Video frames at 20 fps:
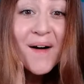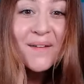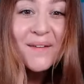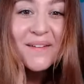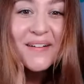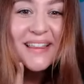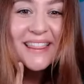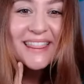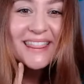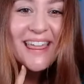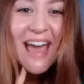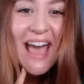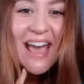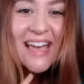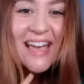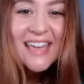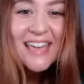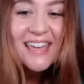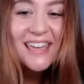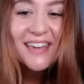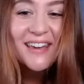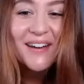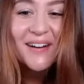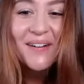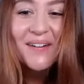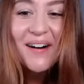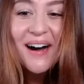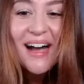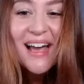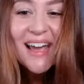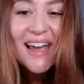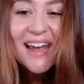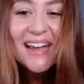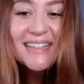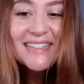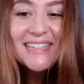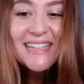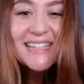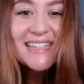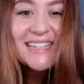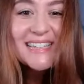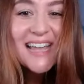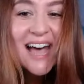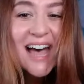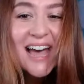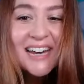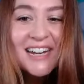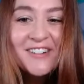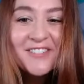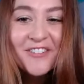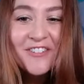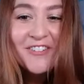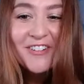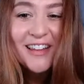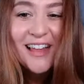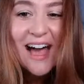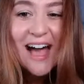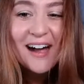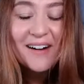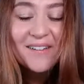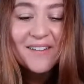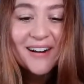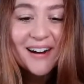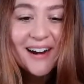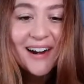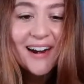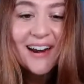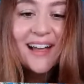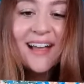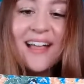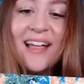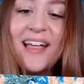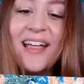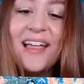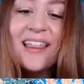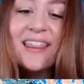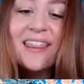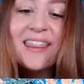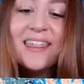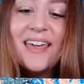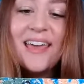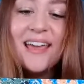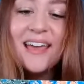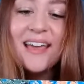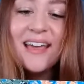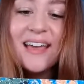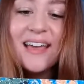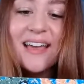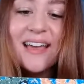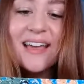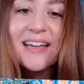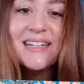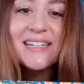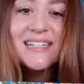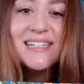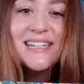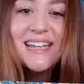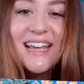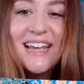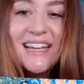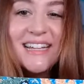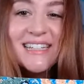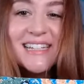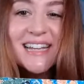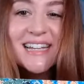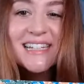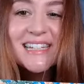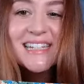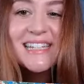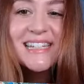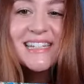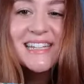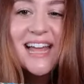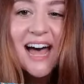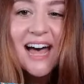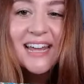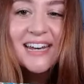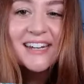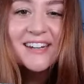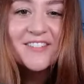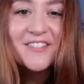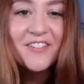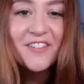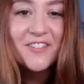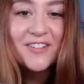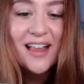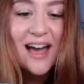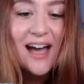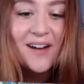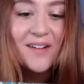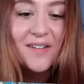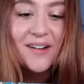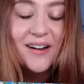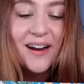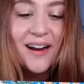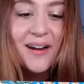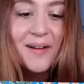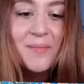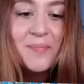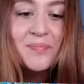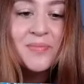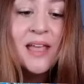Oh, thank you. It's a sunflower. This is a sunflower.